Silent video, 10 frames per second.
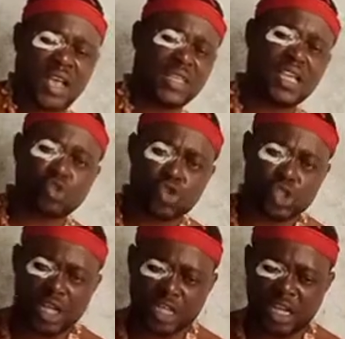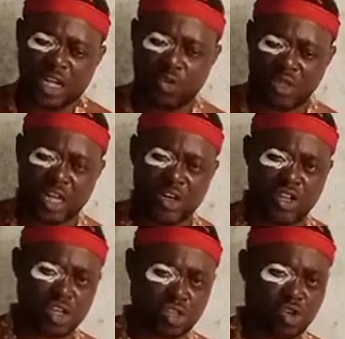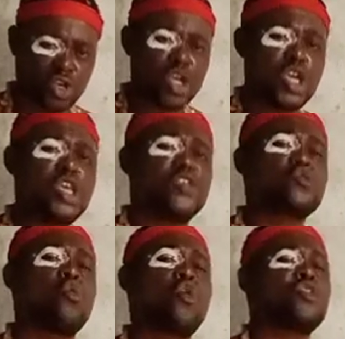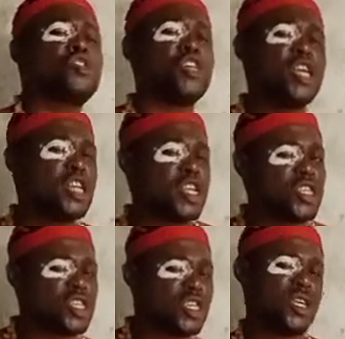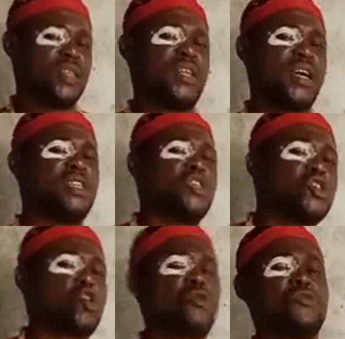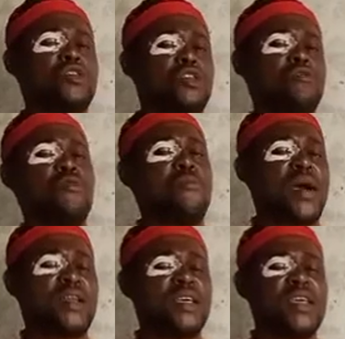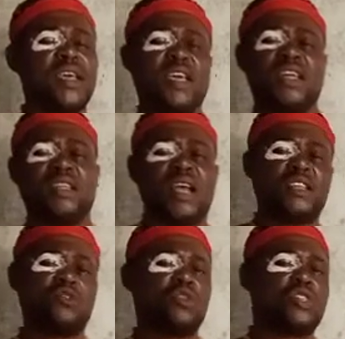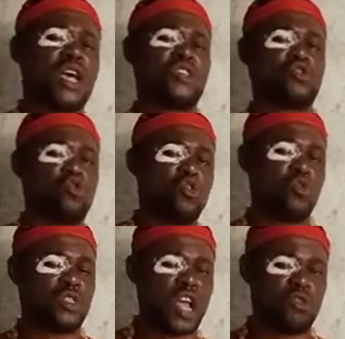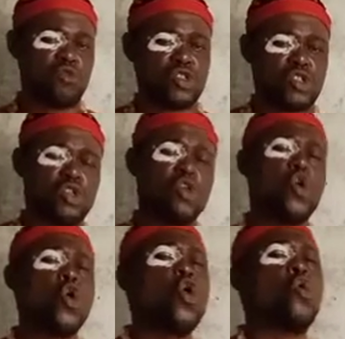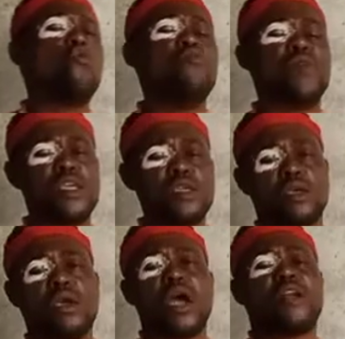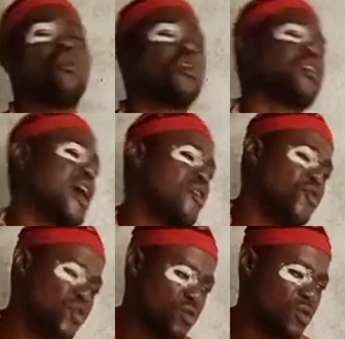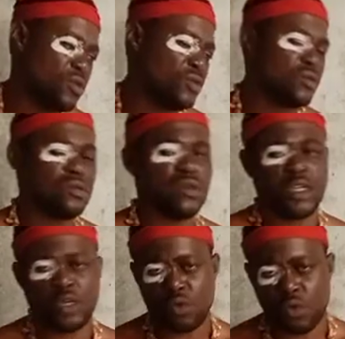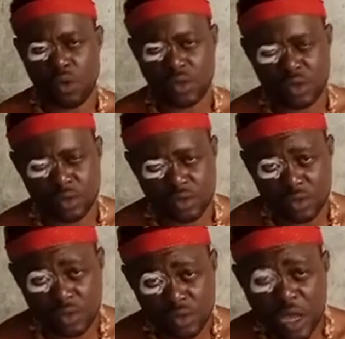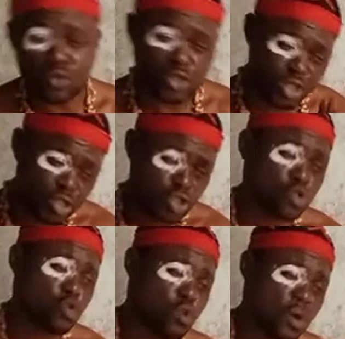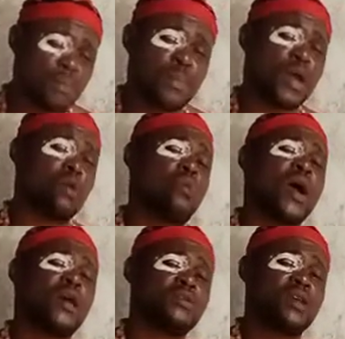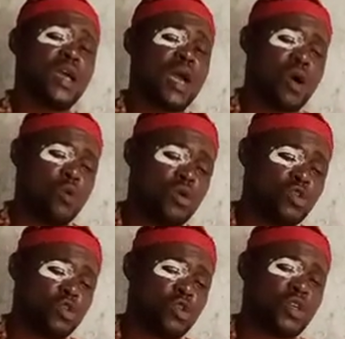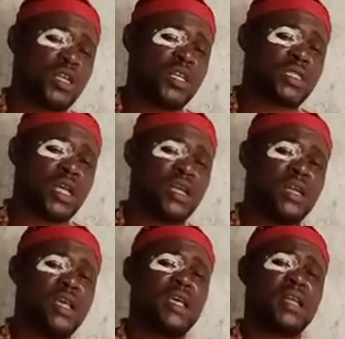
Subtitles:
as associated with creation, is what the energy that disturbs the Igbo man and that which has to do with that wishing, O Umri, and what have you in the world. I will teach you one by one. I want you to understand